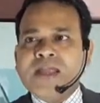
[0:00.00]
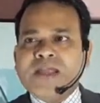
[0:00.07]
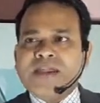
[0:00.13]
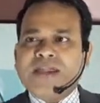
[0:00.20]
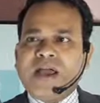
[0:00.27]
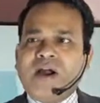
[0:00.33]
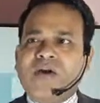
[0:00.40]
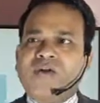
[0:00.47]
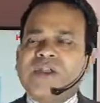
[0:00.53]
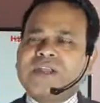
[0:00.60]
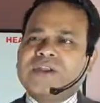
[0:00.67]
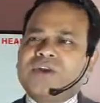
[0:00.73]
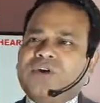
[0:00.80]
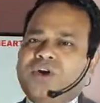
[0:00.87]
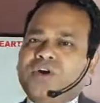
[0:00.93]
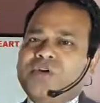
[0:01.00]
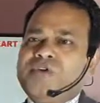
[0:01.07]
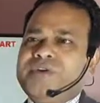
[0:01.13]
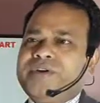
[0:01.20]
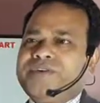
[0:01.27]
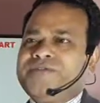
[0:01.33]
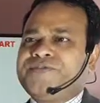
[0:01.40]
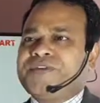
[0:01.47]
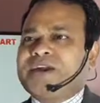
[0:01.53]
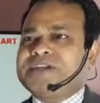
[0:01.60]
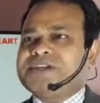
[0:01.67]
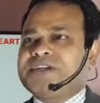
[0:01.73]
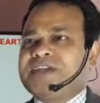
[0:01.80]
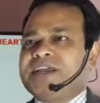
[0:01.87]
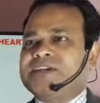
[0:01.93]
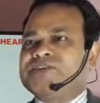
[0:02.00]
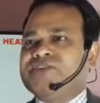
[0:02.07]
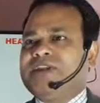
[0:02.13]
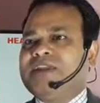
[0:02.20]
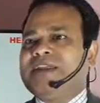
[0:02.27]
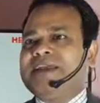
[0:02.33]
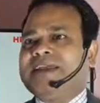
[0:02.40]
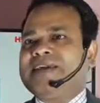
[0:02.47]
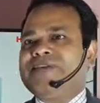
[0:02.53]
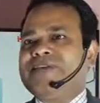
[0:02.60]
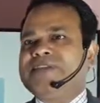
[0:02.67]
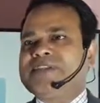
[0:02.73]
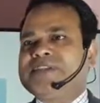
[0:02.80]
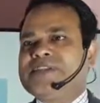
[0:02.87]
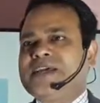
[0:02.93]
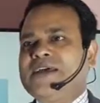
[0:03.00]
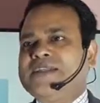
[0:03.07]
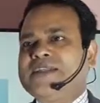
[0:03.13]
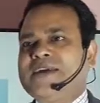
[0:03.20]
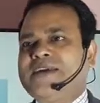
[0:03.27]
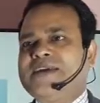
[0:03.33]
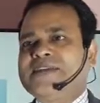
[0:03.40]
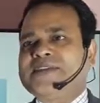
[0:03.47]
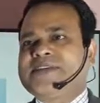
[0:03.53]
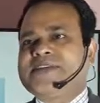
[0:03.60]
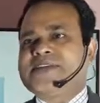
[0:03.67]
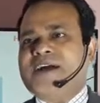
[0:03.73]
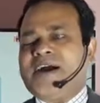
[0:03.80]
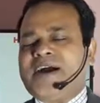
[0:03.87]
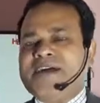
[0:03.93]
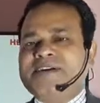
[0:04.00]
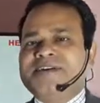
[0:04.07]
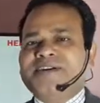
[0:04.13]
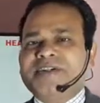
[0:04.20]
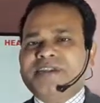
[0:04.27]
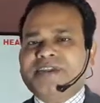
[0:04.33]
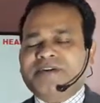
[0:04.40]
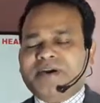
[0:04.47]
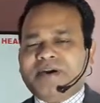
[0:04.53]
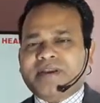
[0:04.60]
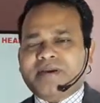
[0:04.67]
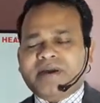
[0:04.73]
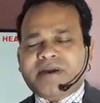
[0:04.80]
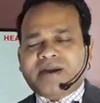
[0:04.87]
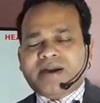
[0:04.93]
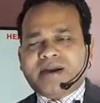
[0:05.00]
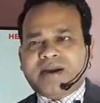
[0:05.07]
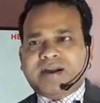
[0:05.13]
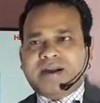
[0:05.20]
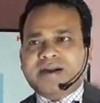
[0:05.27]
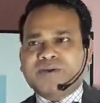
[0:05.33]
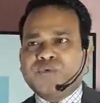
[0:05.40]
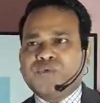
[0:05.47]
Now in coronary function actually, like this there are three arteries in our heart